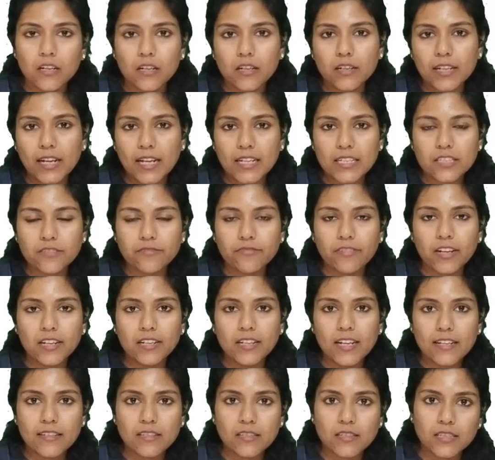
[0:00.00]

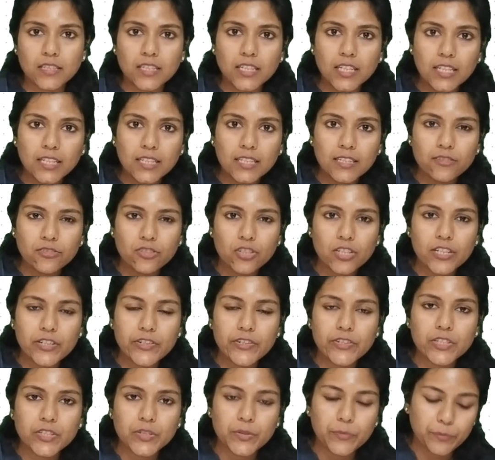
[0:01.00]
classified as early
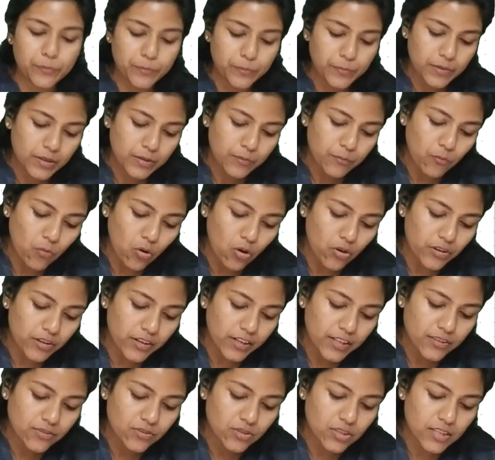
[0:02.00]
change,
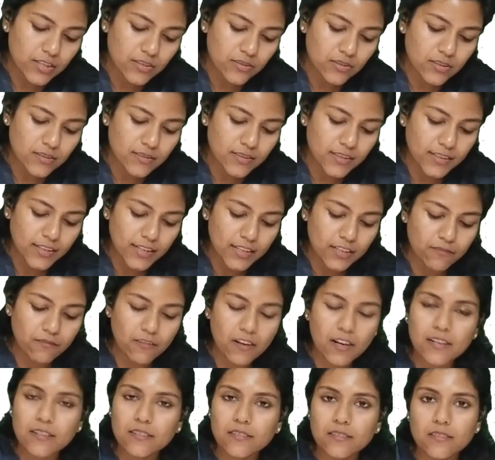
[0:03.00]
moderate changes, and
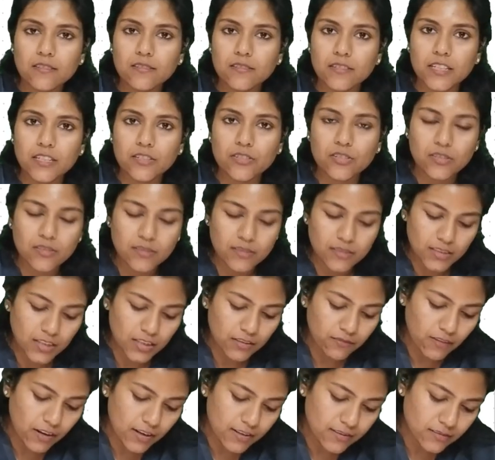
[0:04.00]
advanced stages.
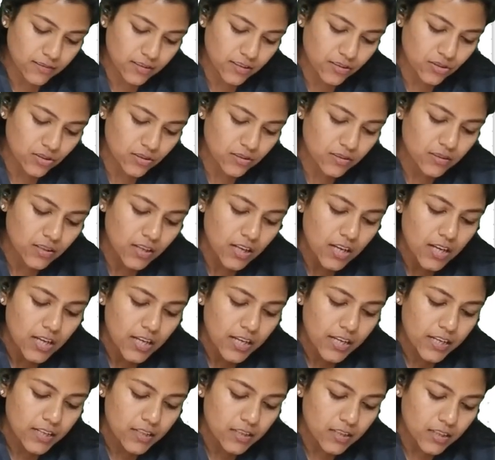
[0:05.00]

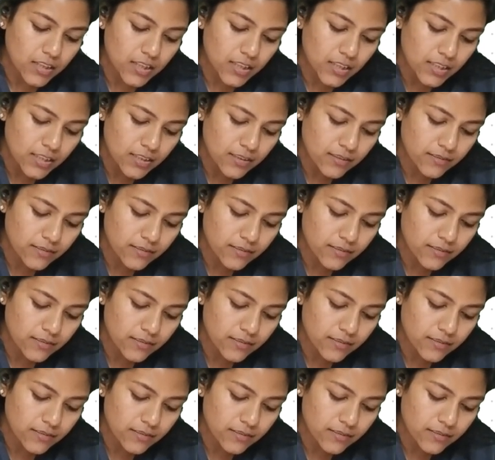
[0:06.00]
In early